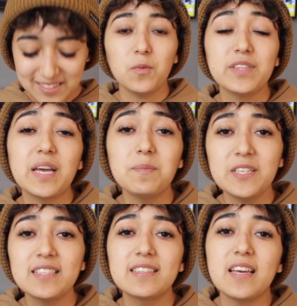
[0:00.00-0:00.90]
With that
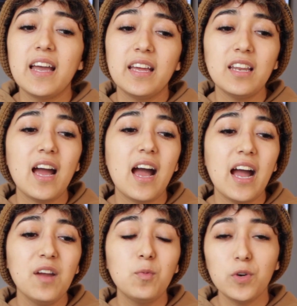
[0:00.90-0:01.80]
being said,
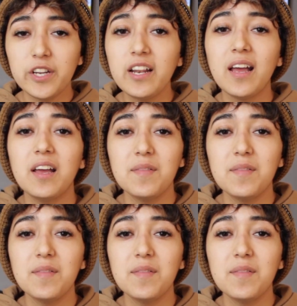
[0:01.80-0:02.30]
I would